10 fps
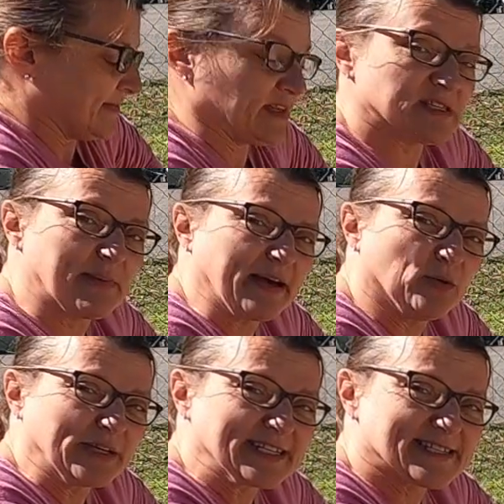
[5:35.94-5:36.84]
And this
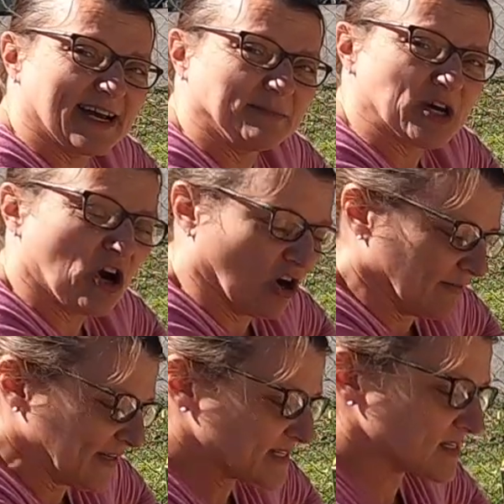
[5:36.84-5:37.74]
bale, when it's time to
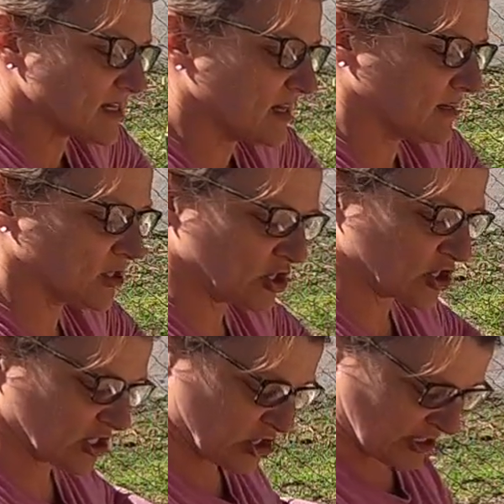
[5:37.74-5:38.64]
harvest,
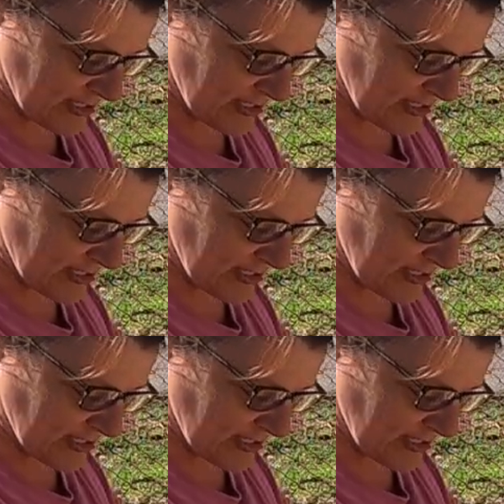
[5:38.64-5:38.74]
you can